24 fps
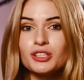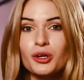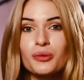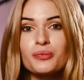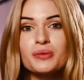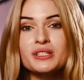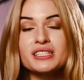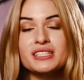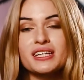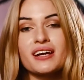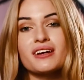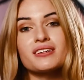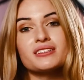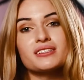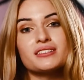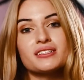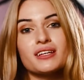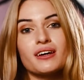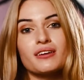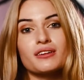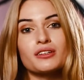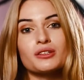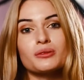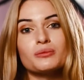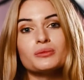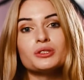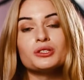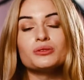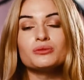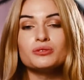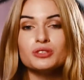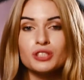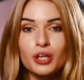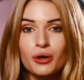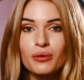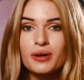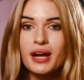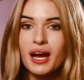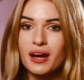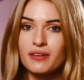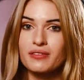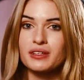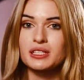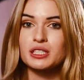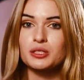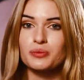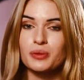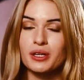Don't be scared to tell them you don't
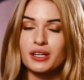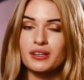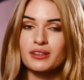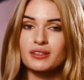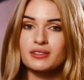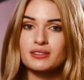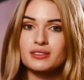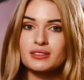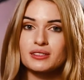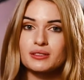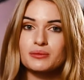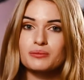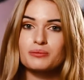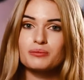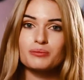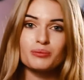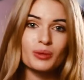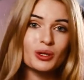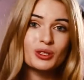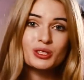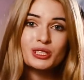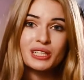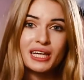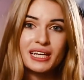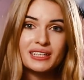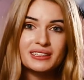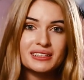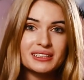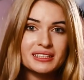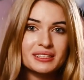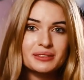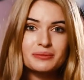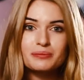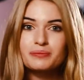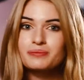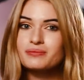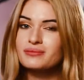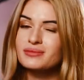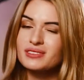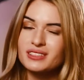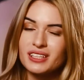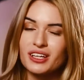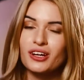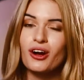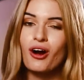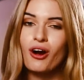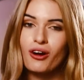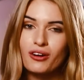have experience. Most likely,
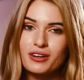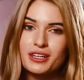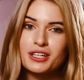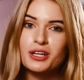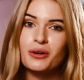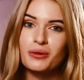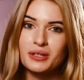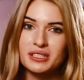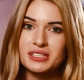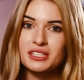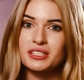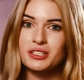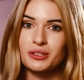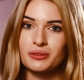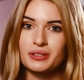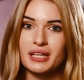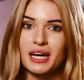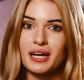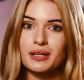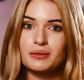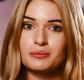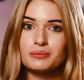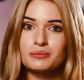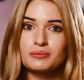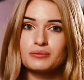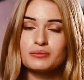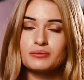they're already going to know that.